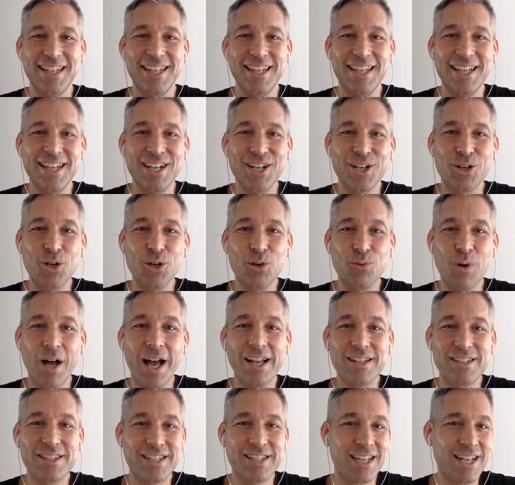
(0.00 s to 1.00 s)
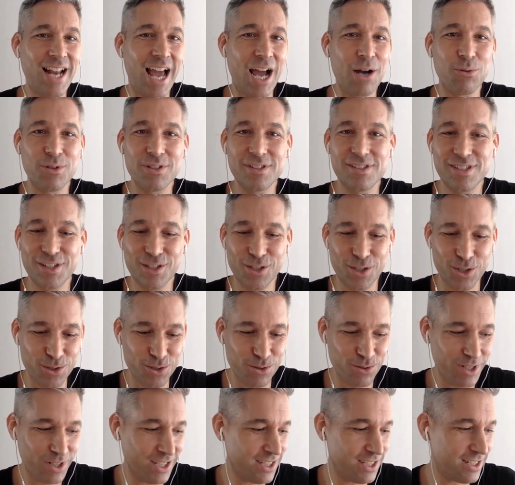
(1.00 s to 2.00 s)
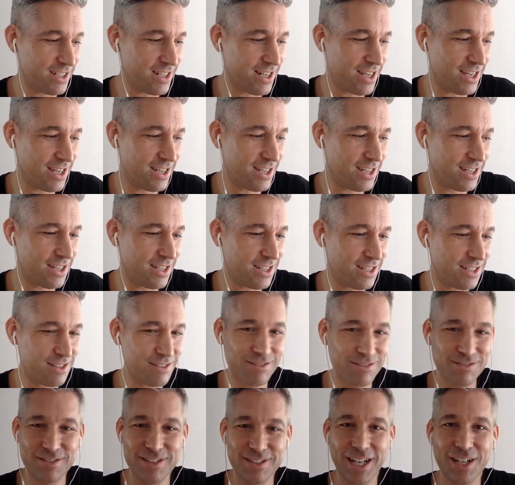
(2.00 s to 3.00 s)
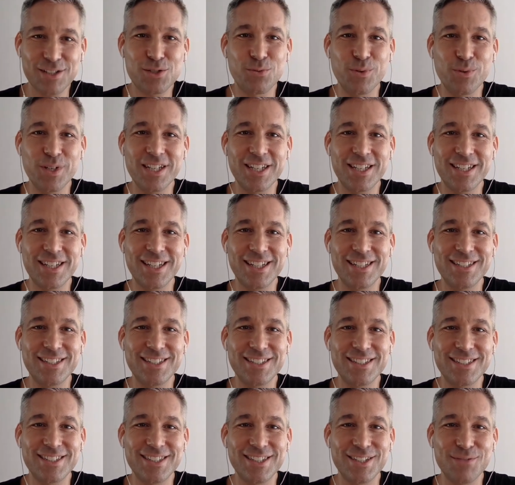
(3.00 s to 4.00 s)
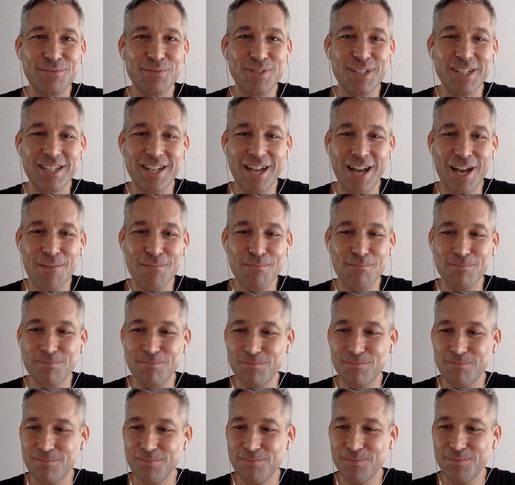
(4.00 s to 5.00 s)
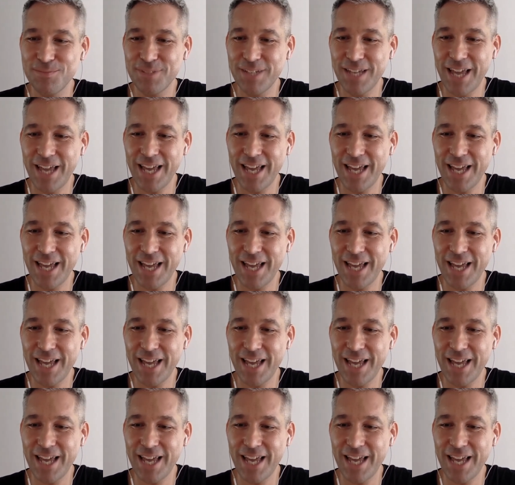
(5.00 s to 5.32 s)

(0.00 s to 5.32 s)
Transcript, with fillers: Cool. Well, Etienne, I will see you in next week in Vietnam. Okay.